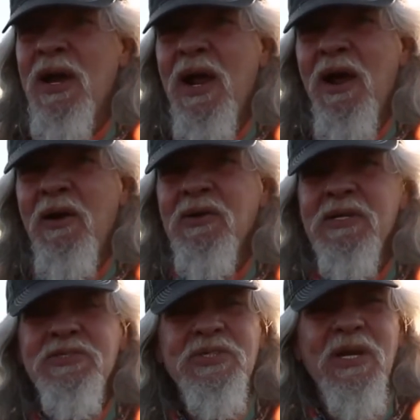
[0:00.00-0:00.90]
out
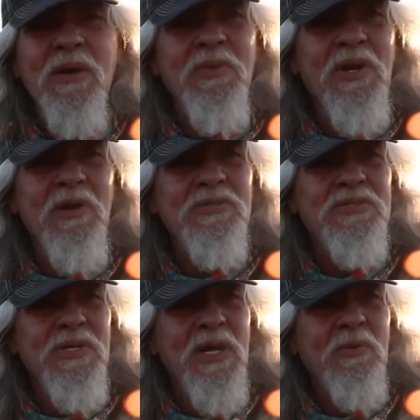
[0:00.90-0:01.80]
and she let me know
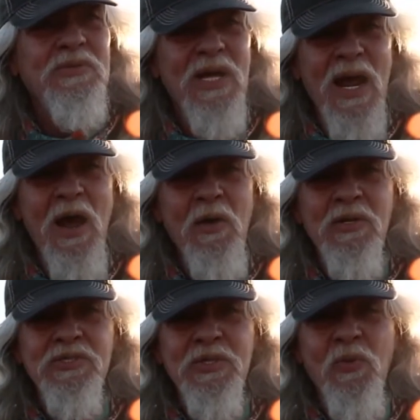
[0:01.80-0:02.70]
it was out
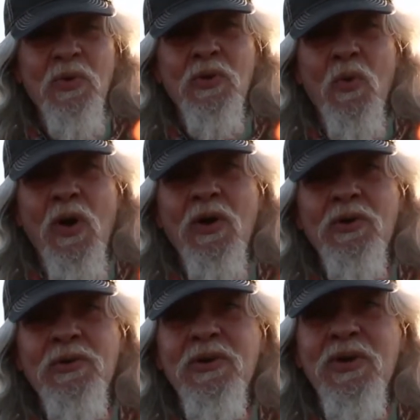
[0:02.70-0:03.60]
and she wanted water,